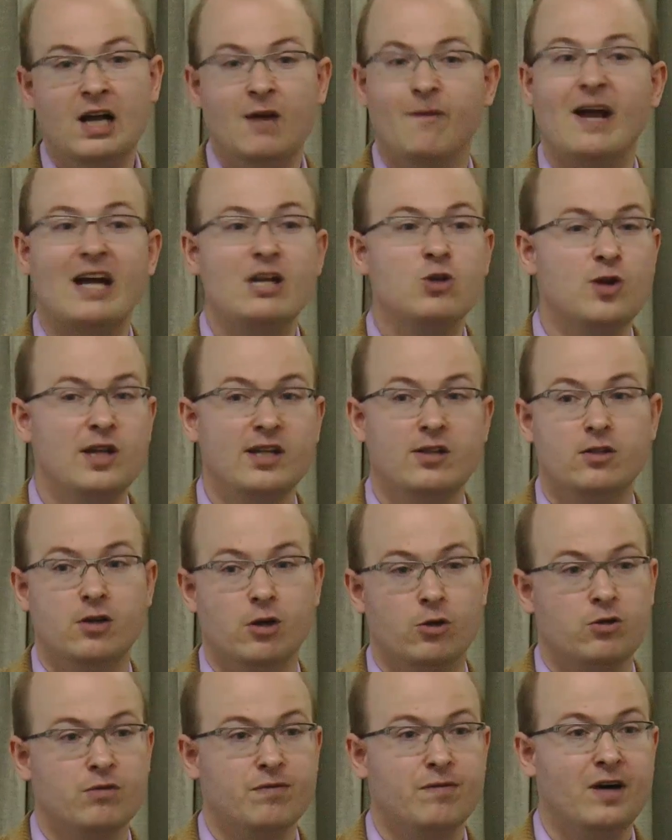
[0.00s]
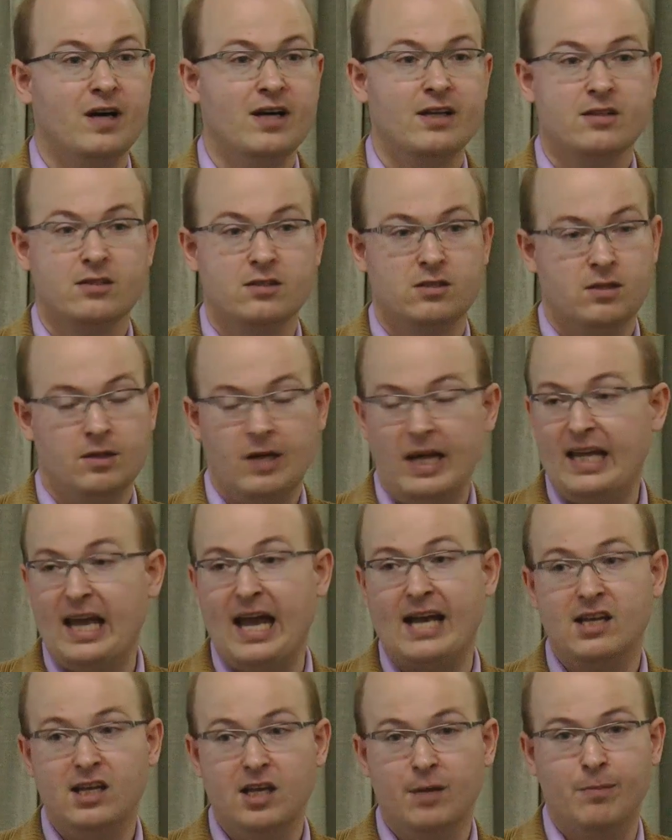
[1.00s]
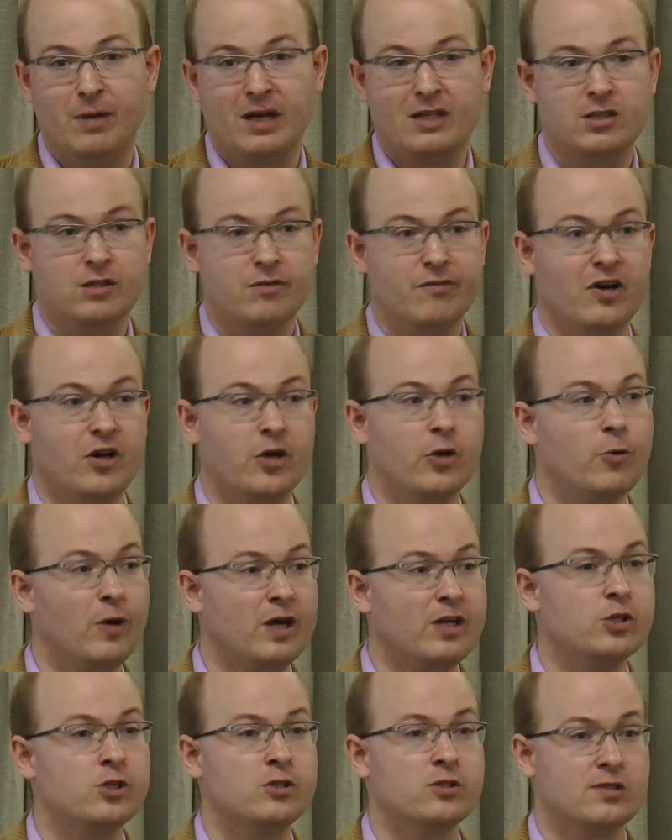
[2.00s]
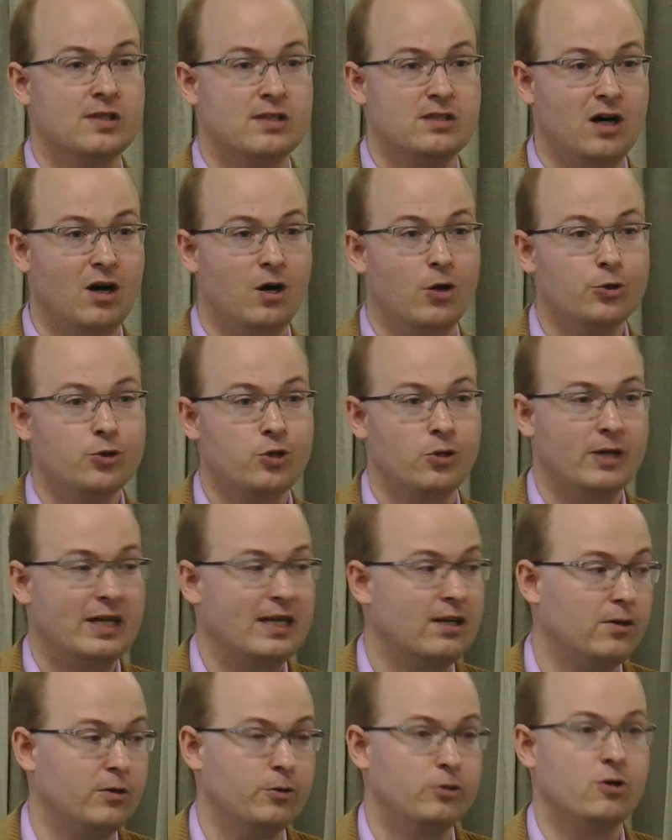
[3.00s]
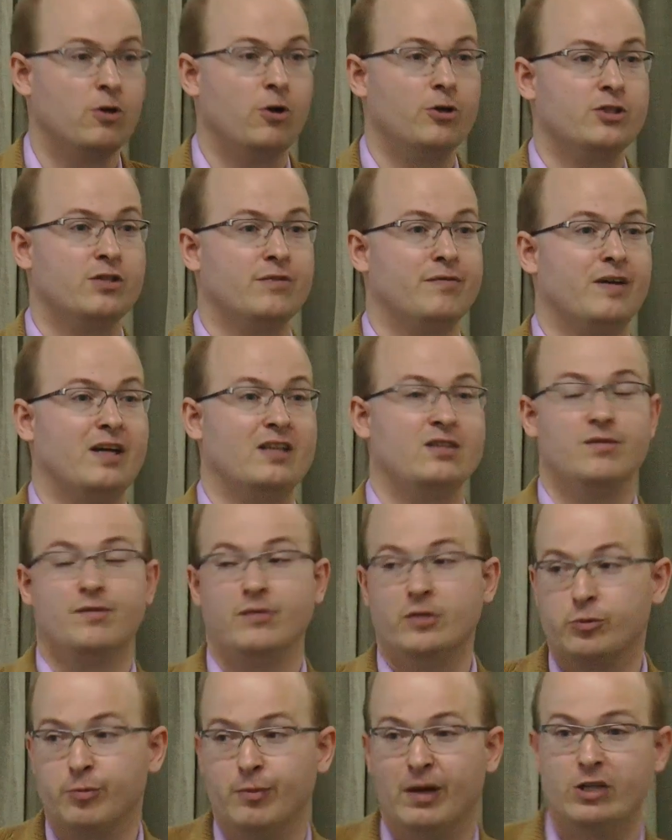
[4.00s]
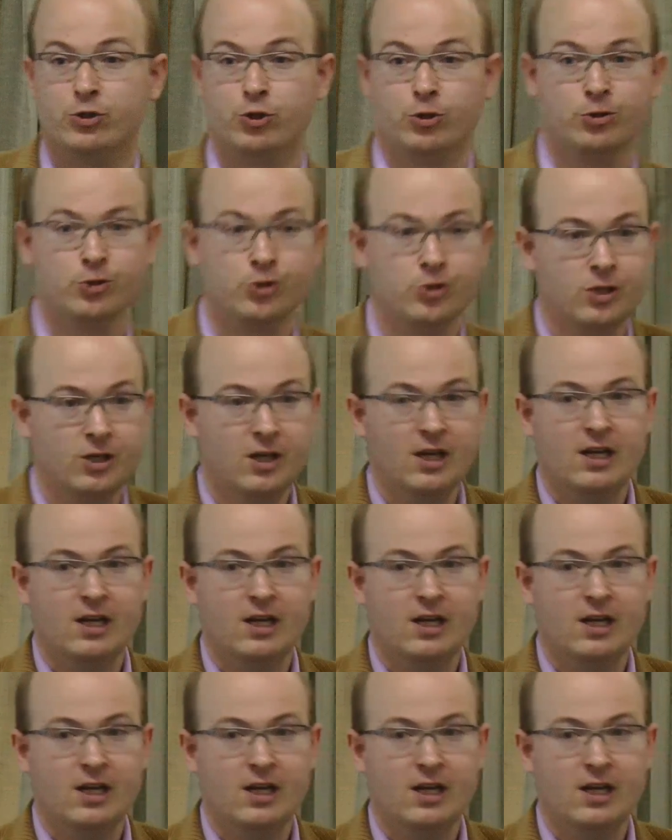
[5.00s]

We actually don't find any impact evaluations that also include cost effectiveness measures.